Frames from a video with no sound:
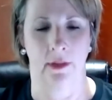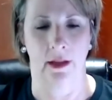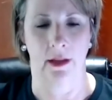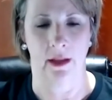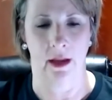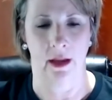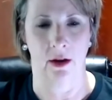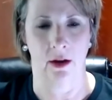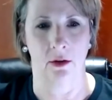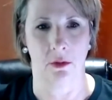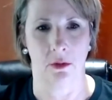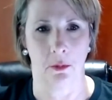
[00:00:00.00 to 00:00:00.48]

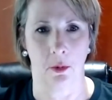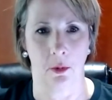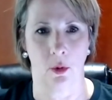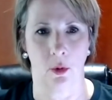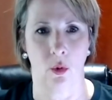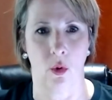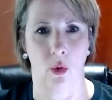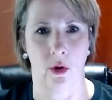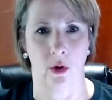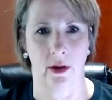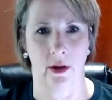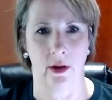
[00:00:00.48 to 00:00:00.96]
hear the
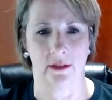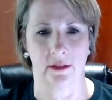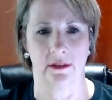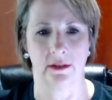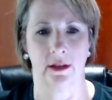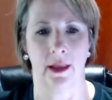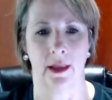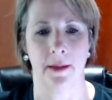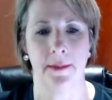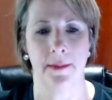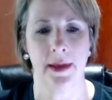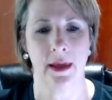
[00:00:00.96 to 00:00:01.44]
recording. So
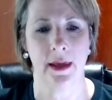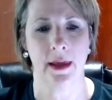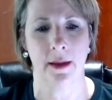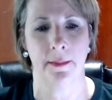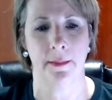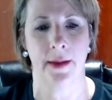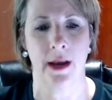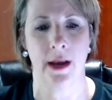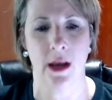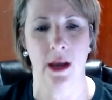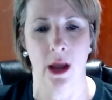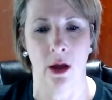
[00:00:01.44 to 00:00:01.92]
let me get
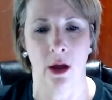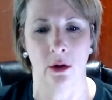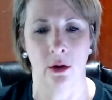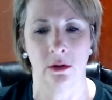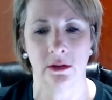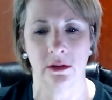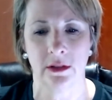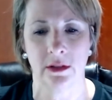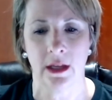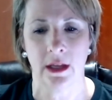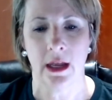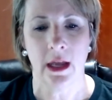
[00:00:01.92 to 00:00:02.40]
my
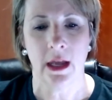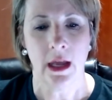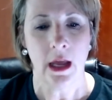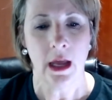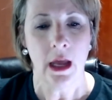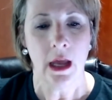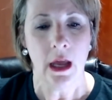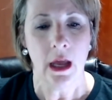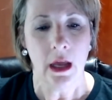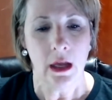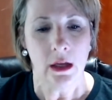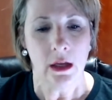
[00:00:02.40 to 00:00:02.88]
notes.
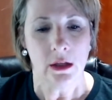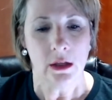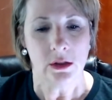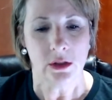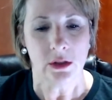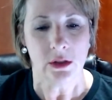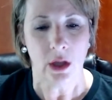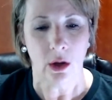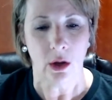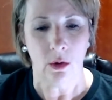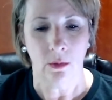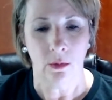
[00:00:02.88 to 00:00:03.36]

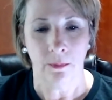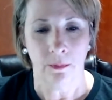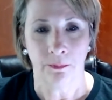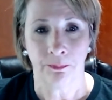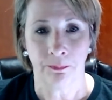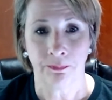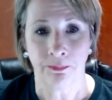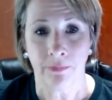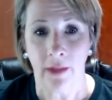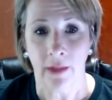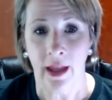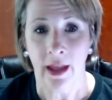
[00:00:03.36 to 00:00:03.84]
So
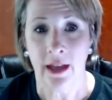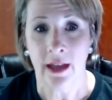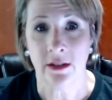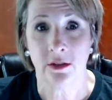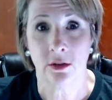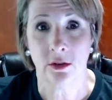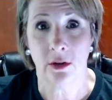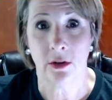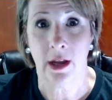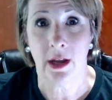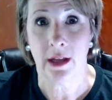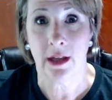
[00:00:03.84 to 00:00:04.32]
as
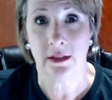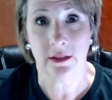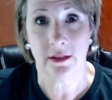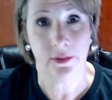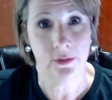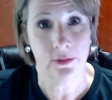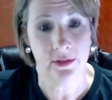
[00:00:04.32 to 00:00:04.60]
you guys have